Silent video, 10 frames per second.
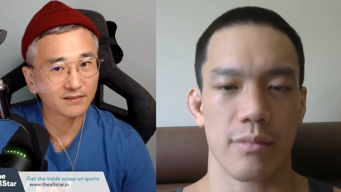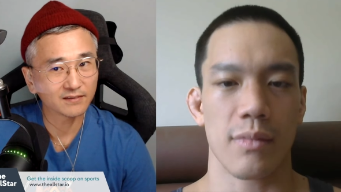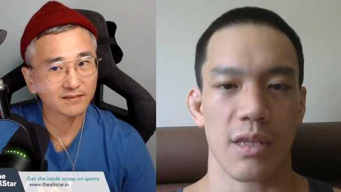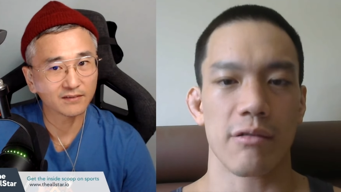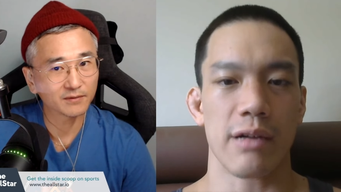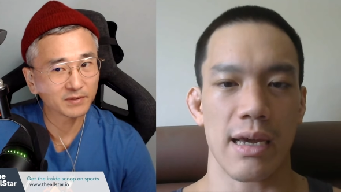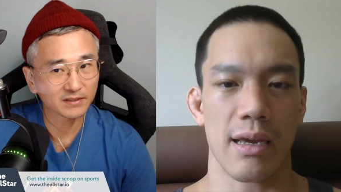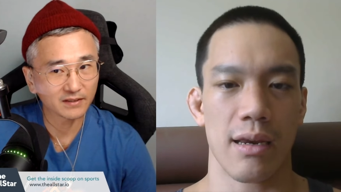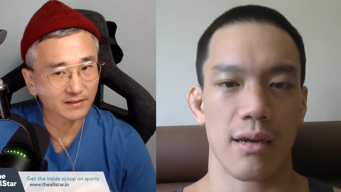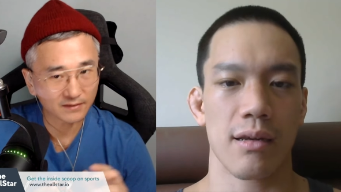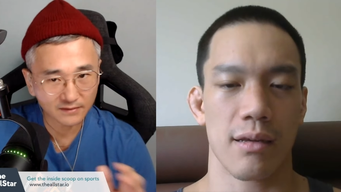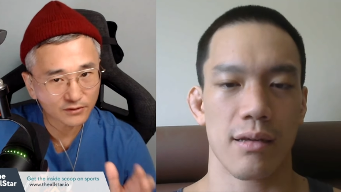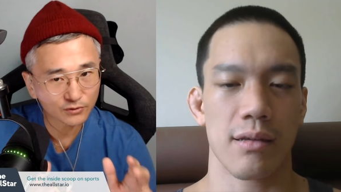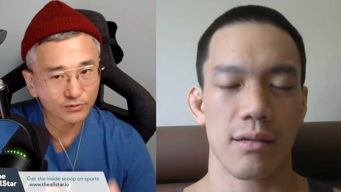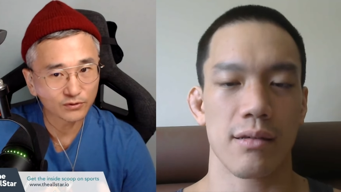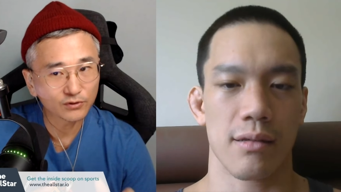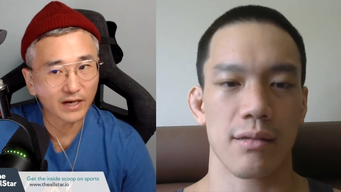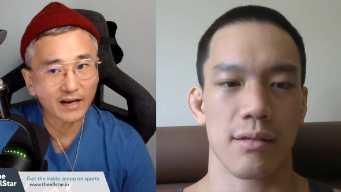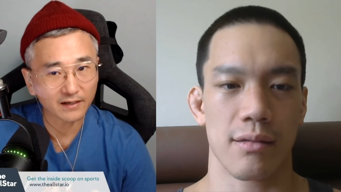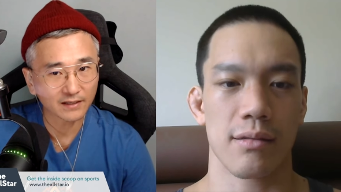Speaker 1: you know what I mean? Right. Like you you
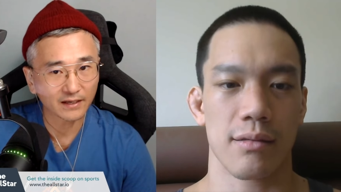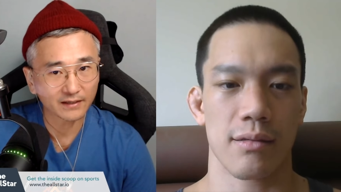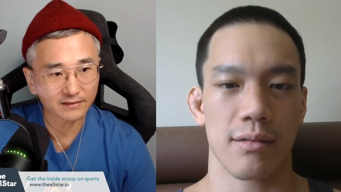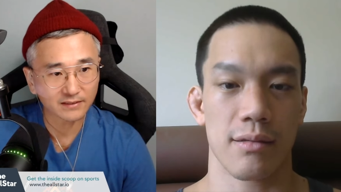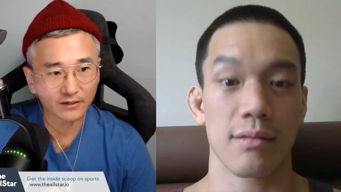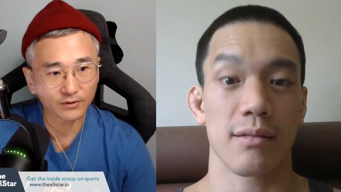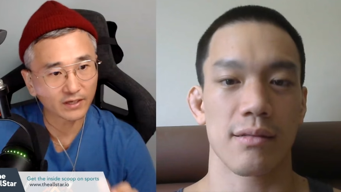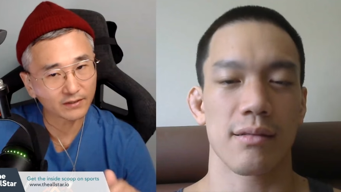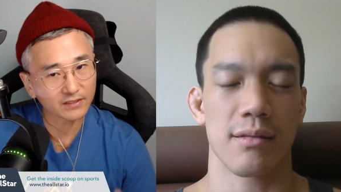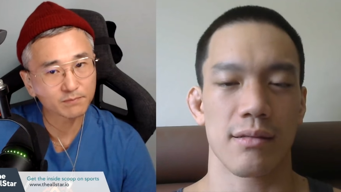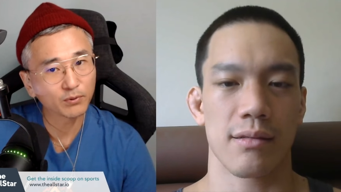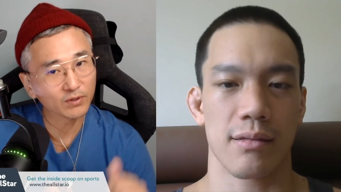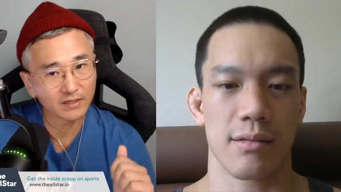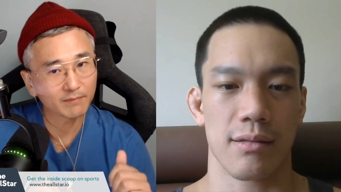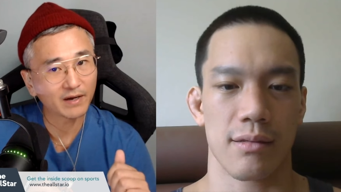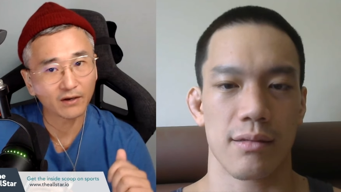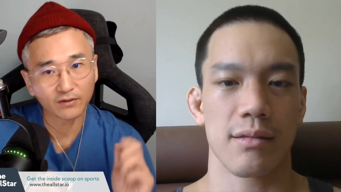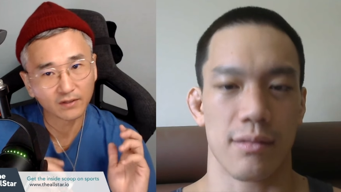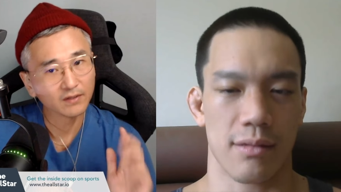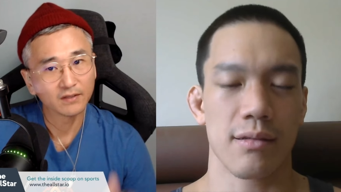gotta like say, okay, let's pull him
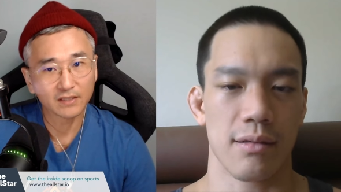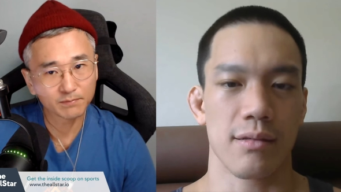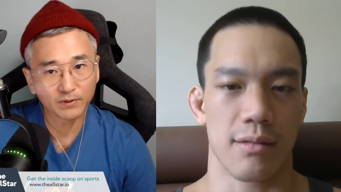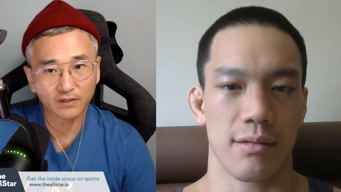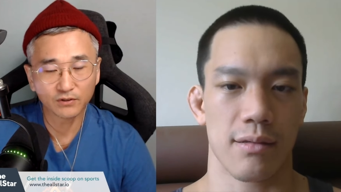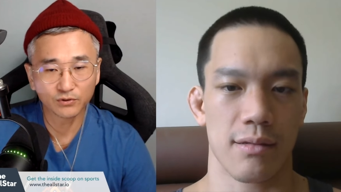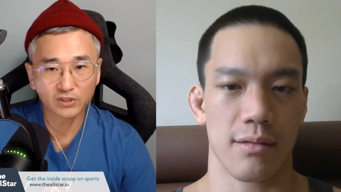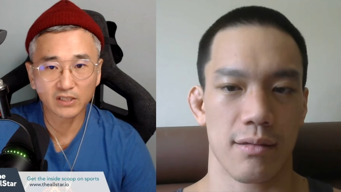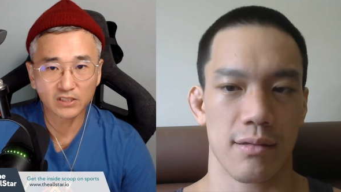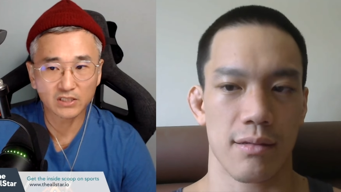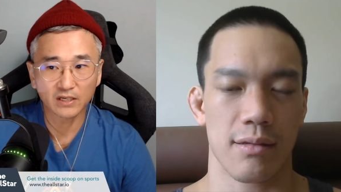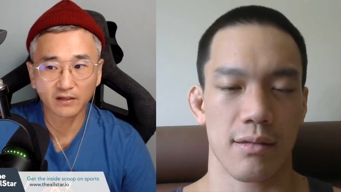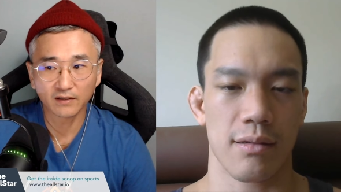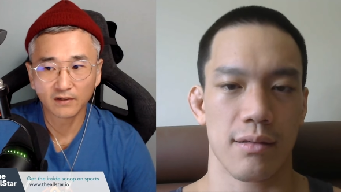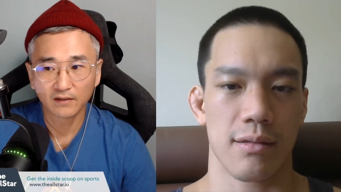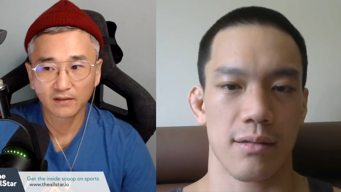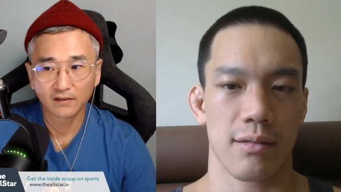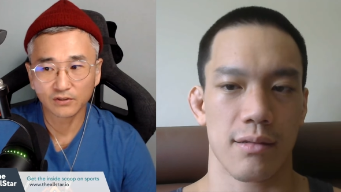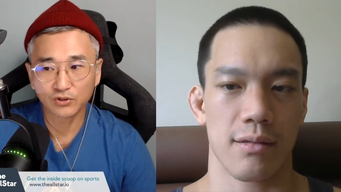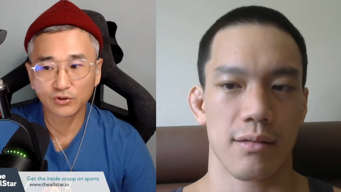out. Let's put a new judge in there
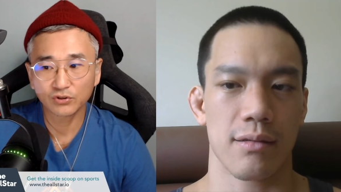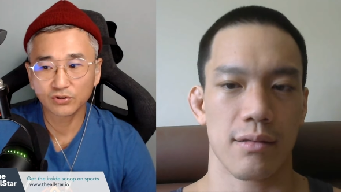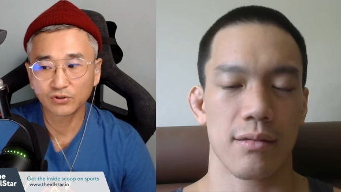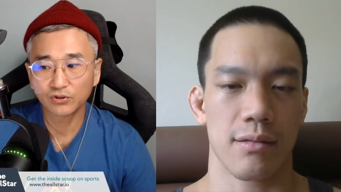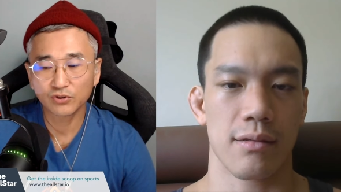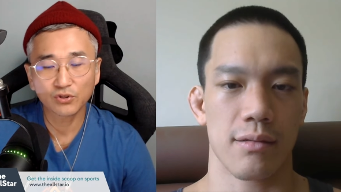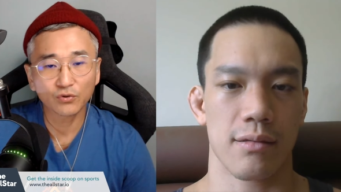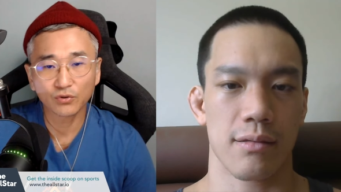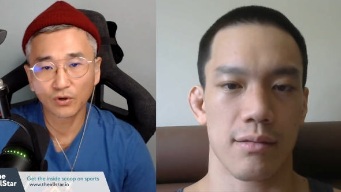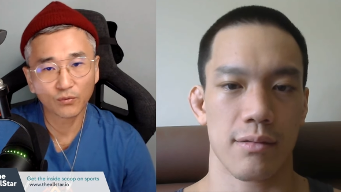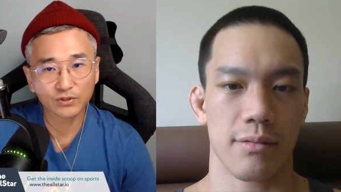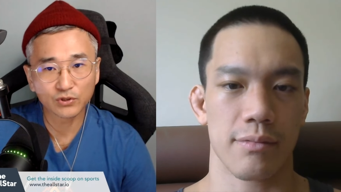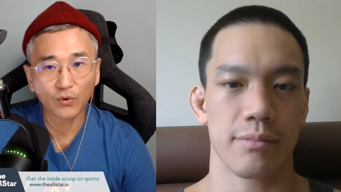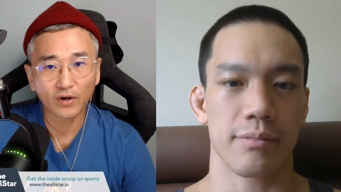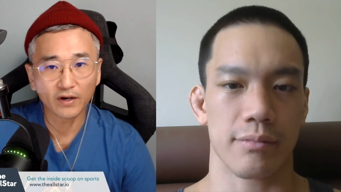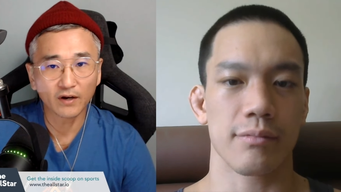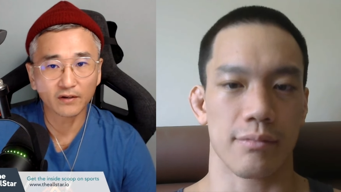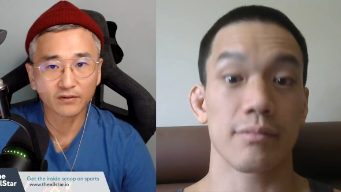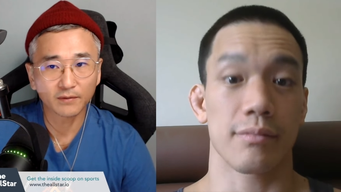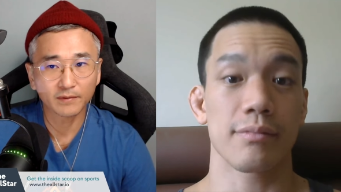because you just you just don't know what's going
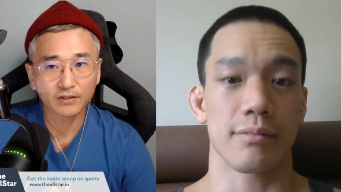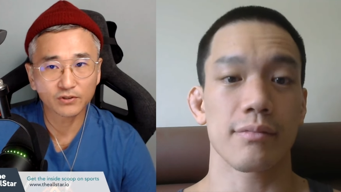on. You know I mean? There's